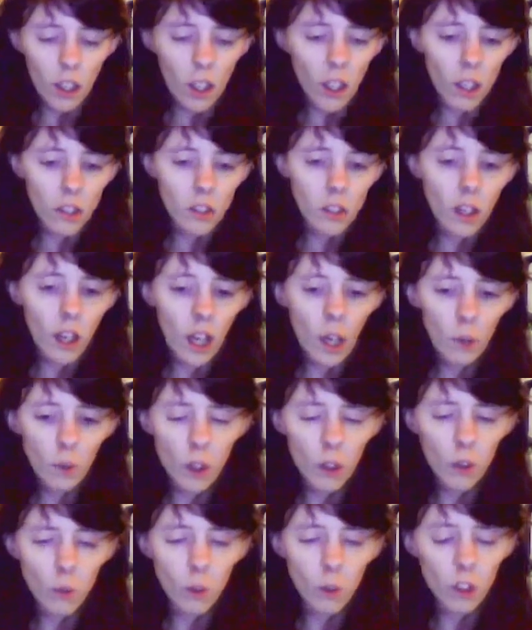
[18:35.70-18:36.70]
And I
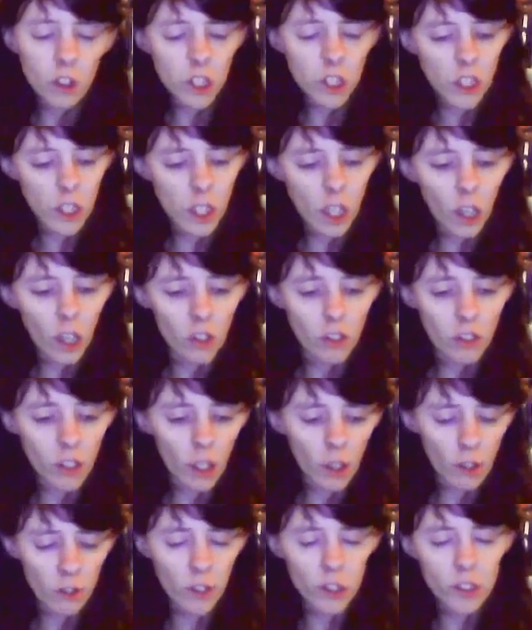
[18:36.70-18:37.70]
will watch it over
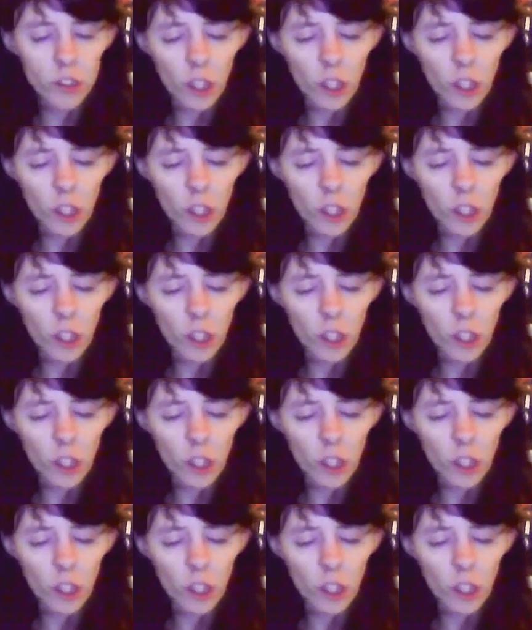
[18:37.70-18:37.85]
and over.